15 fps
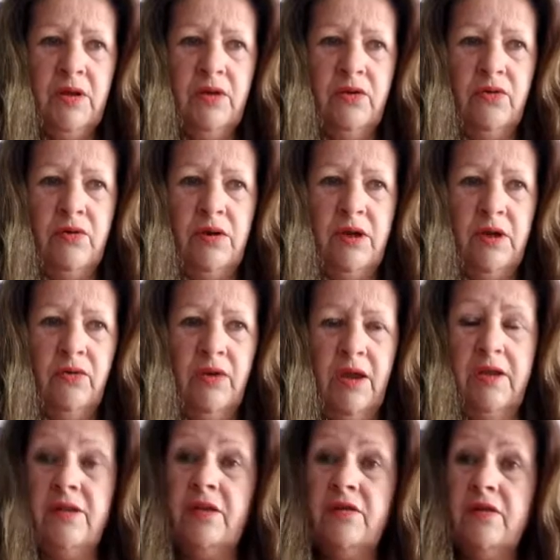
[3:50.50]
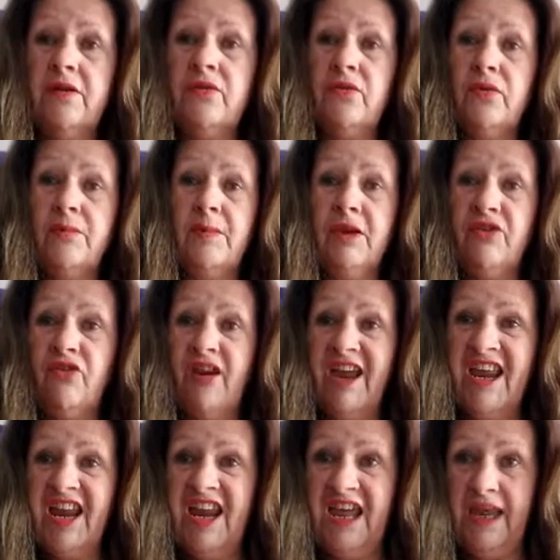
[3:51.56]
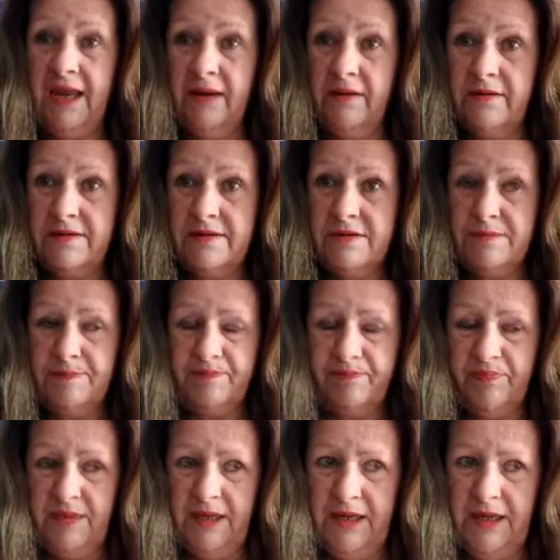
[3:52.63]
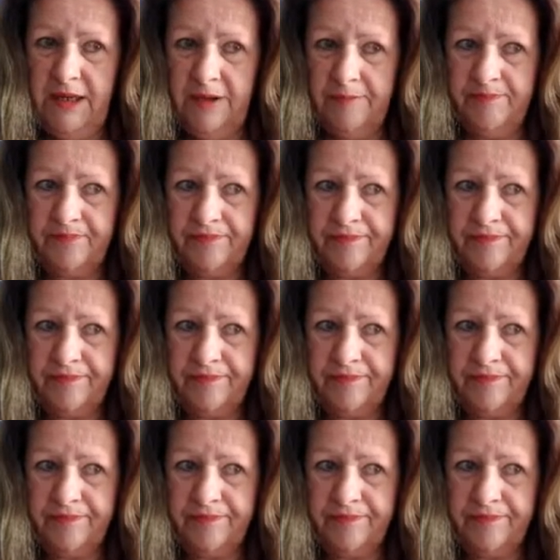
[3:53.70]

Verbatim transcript: They're talking about dragon eggs here.